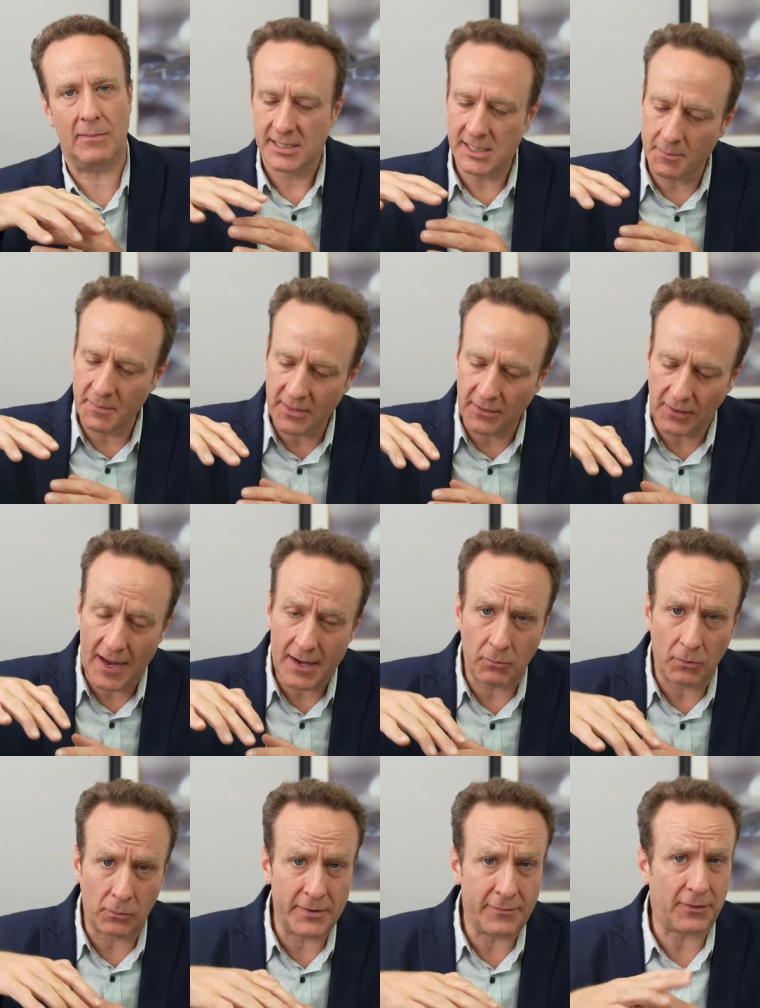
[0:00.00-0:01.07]
Some of the light
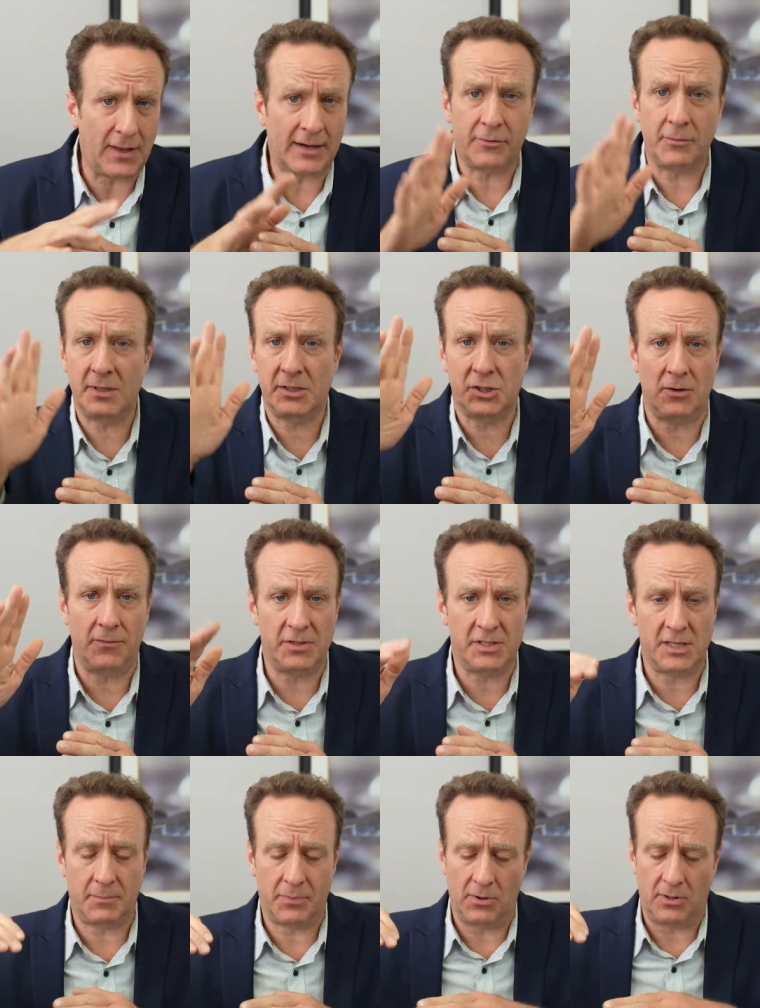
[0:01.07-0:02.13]
will reflect from the
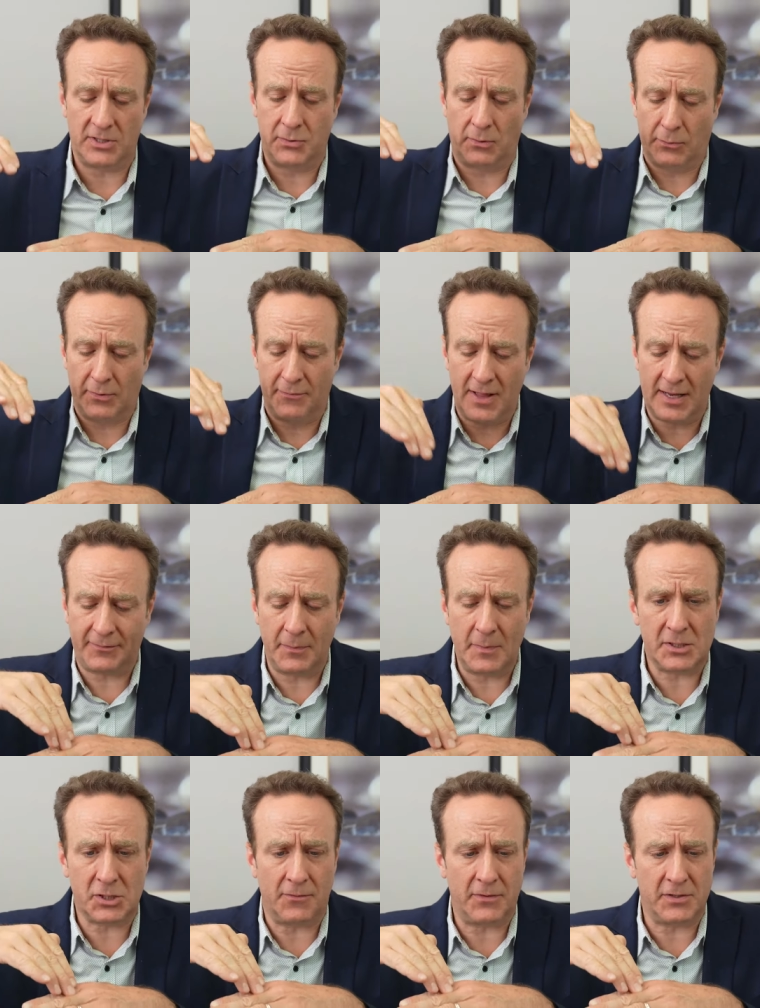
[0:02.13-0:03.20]
surface of the pearl. So it'll reflect from
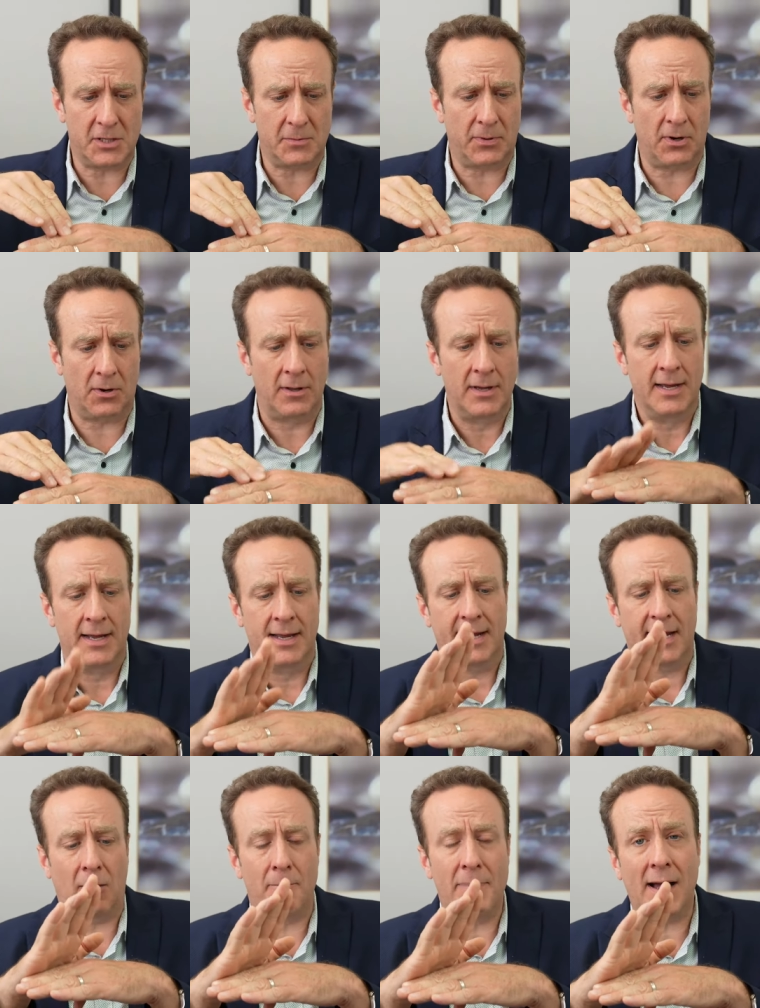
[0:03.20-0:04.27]
the surface of the pearl,
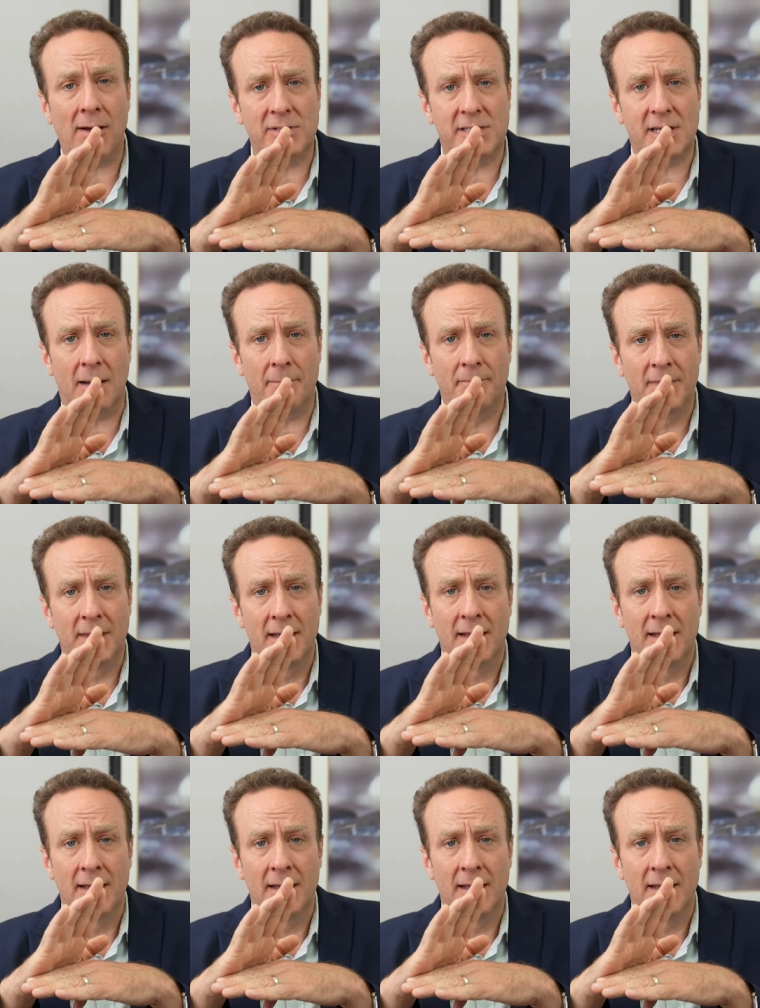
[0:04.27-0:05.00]
it'll bounce up,